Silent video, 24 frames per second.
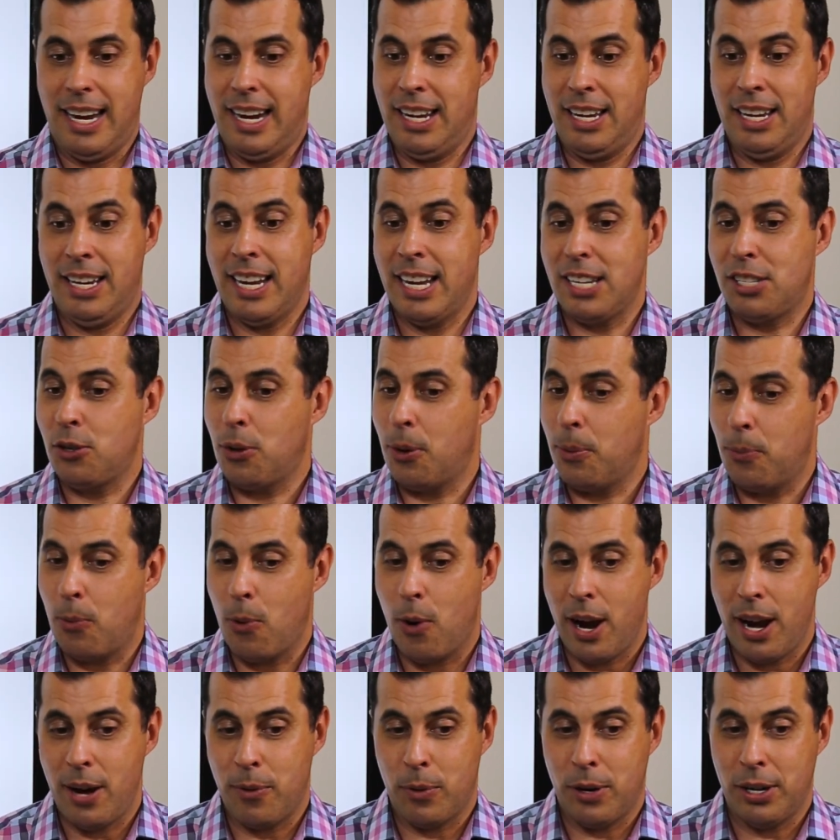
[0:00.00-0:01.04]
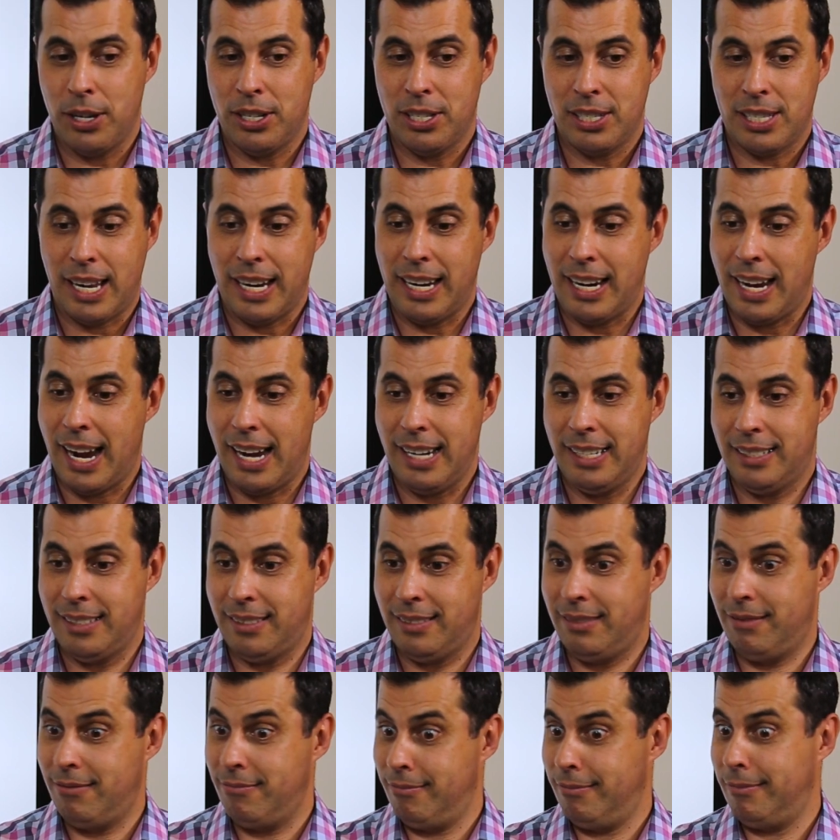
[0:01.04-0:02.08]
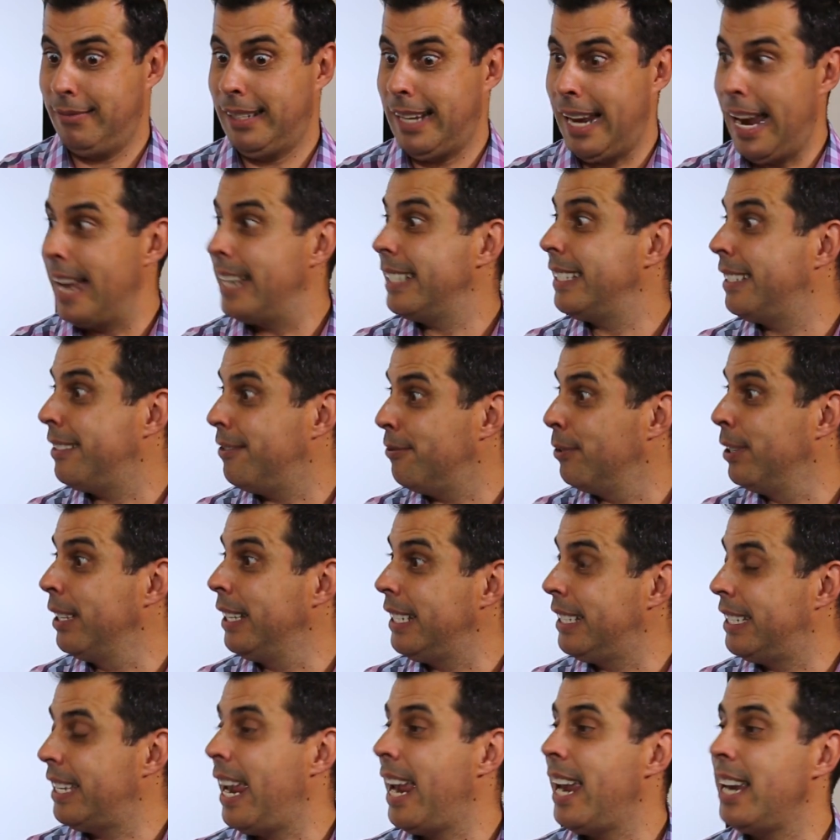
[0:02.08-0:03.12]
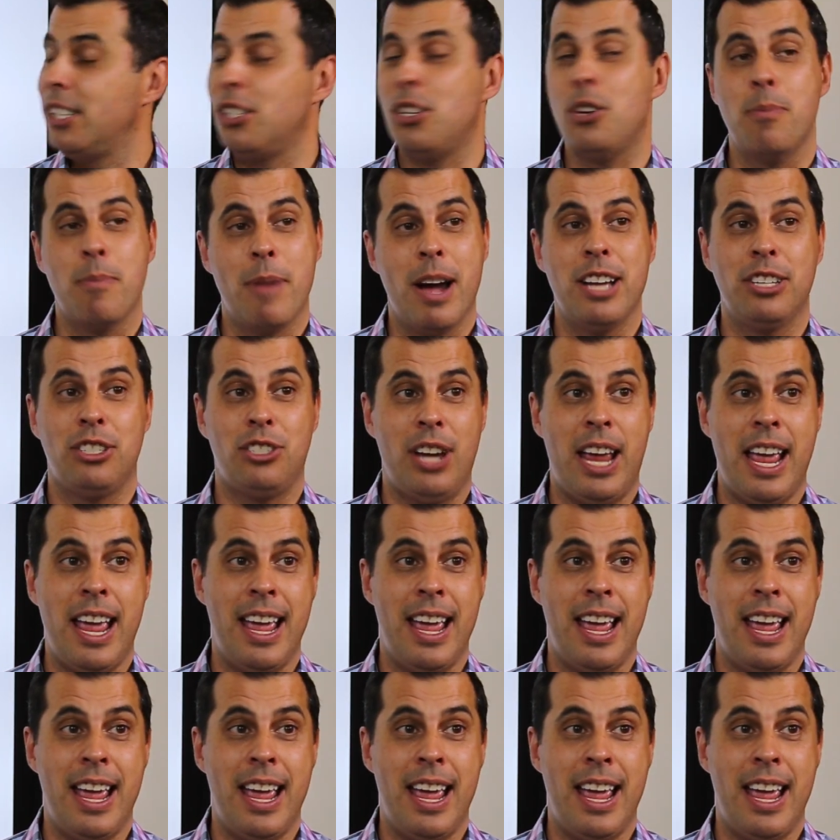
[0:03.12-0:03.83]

you get to a point where you're just like, I can't really take too much.